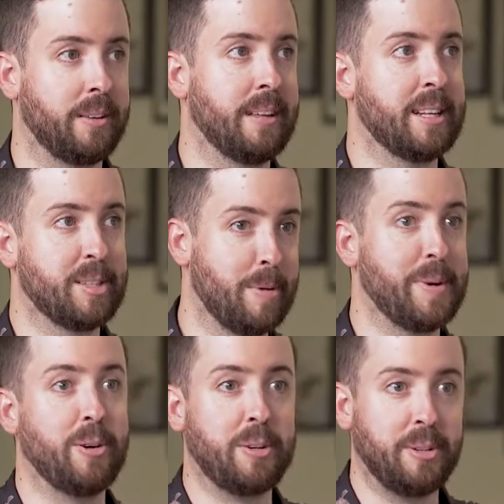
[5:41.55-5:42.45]
that's
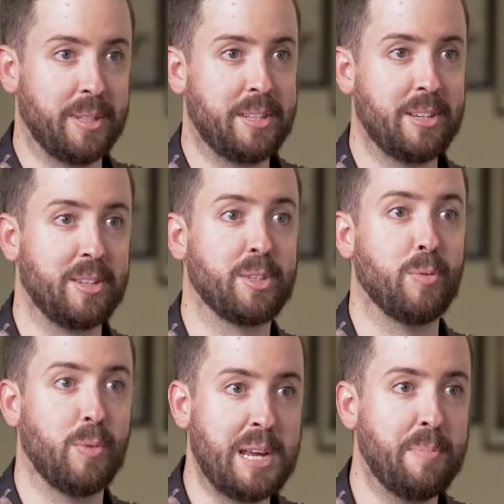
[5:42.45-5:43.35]
probably not your decision to
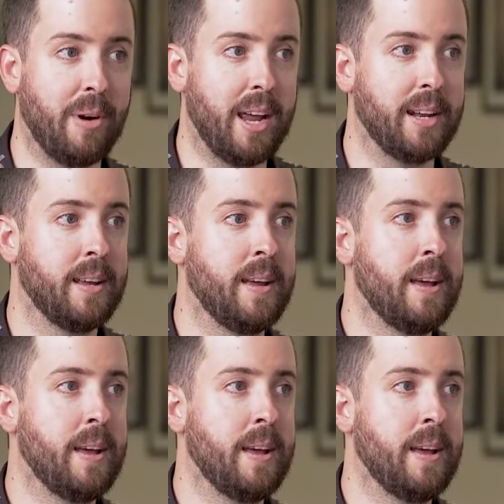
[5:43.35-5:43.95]
rebrand.